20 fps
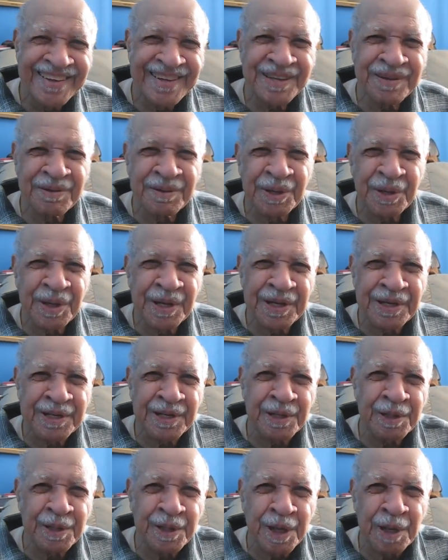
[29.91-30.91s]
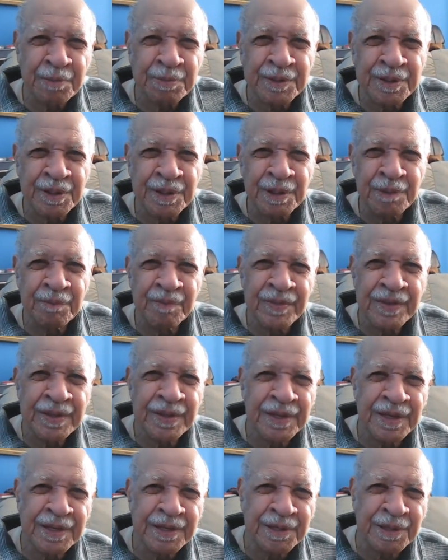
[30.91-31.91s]
You know, you had to look up to him.
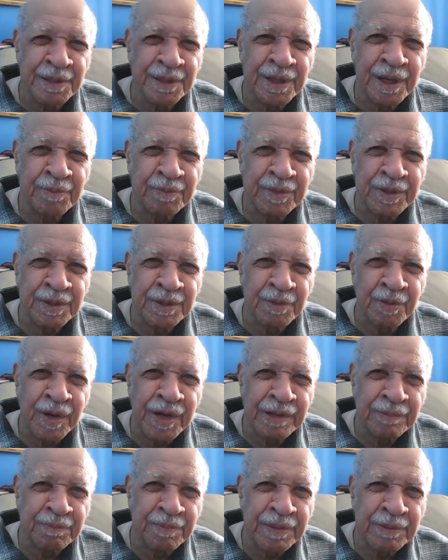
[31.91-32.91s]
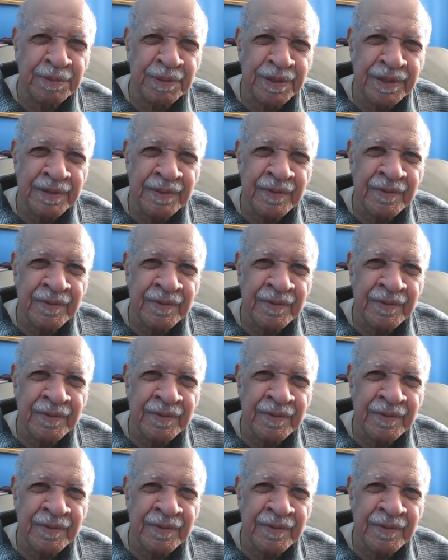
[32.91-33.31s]
You had to look up to the white people.